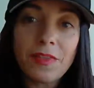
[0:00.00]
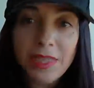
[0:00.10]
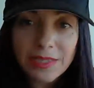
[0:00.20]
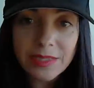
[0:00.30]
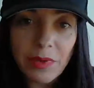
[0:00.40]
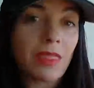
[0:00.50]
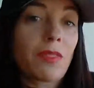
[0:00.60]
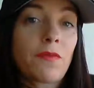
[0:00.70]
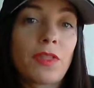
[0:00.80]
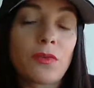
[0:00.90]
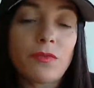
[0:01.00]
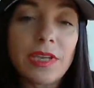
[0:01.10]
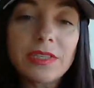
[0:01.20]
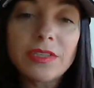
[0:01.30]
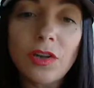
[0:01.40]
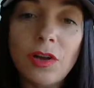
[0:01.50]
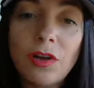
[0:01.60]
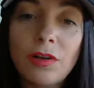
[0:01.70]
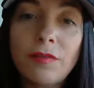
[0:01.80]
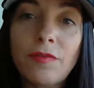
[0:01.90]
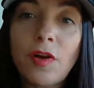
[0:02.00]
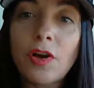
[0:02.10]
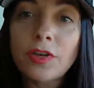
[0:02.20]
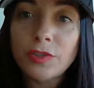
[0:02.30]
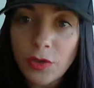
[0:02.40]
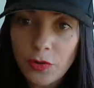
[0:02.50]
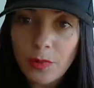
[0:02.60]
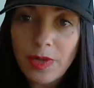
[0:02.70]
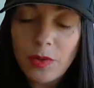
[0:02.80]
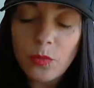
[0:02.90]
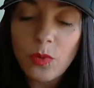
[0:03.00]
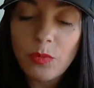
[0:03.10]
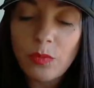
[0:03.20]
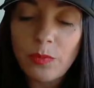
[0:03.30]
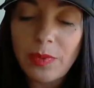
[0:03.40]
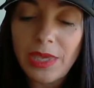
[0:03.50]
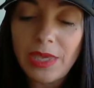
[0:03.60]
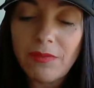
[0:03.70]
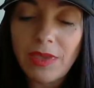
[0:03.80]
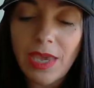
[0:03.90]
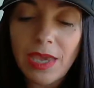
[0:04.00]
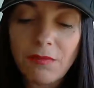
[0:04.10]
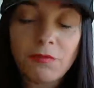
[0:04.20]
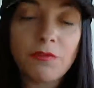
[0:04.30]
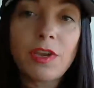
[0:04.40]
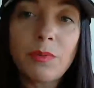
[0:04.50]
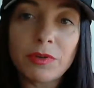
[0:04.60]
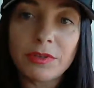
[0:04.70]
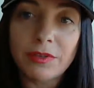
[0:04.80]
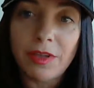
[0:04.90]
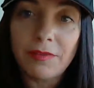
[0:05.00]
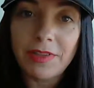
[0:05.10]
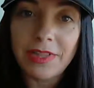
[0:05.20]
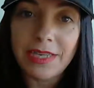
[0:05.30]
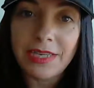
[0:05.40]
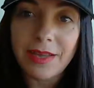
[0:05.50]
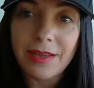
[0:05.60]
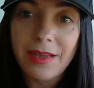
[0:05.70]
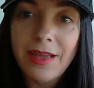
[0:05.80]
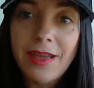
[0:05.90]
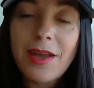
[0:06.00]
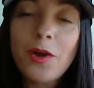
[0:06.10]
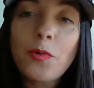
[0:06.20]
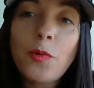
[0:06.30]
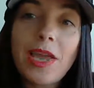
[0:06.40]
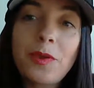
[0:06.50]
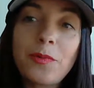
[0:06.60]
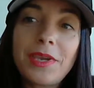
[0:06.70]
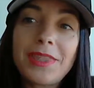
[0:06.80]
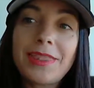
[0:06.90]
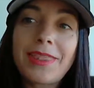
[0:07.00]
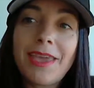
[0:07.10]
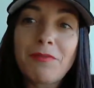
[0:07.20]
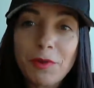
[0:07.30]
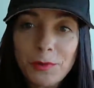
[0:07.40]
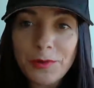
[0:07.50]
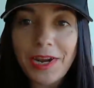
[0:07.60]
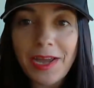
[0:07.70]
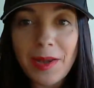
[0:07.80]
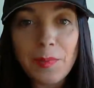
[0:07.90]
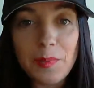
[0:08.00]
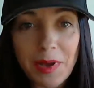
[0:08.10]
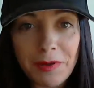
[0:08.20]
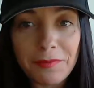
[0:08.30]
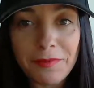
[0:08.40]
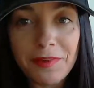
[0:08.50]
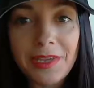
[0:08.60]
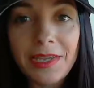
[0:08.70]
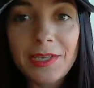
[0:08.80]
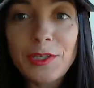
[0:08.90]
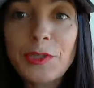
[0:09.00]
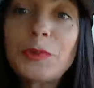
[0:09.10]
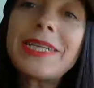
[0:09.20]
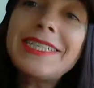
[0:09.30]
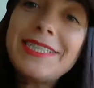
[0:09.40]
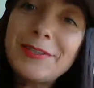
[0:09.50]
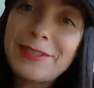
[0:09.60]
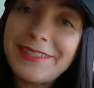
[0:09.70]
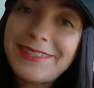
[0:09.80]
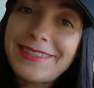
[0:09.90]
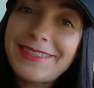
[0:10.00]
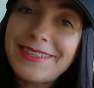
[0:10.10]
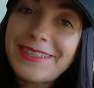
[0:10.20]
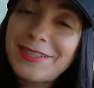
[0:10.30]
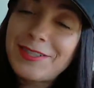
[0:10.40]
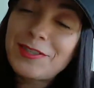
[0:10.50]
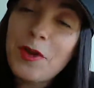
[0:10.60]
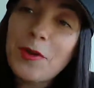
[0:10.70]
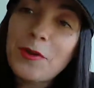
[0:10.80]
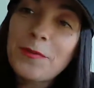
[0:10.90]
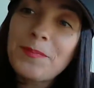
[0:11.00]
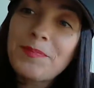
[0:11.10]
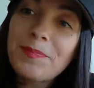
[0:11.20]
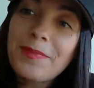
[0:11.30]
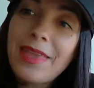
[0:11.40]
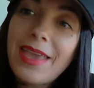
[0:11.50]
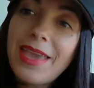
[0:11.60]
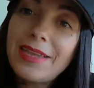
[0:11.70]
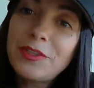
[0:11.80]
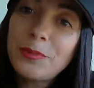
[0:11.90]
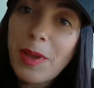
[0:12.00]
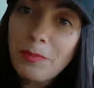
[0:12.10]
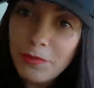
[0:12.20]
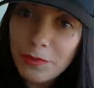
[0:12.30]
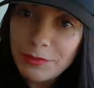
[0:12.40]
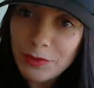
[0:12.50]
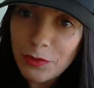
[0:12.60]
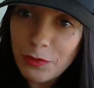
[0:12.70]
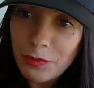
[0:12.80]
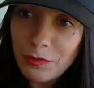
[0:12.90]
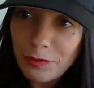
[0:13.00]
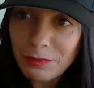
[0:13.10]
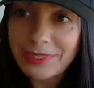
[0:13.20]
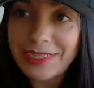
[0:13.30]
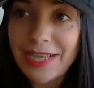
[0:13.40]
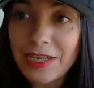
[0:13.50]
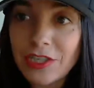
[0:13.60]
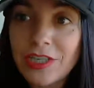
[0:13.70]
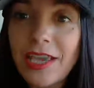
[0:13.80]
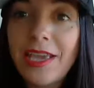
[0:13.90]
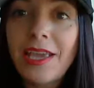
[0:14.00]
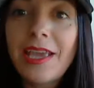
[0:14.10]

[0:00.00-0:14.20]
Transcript: for this month, for the rest of October, we will be giving a free bottle of Elixir away with every order above $20. So head to mapitforward.org/merch,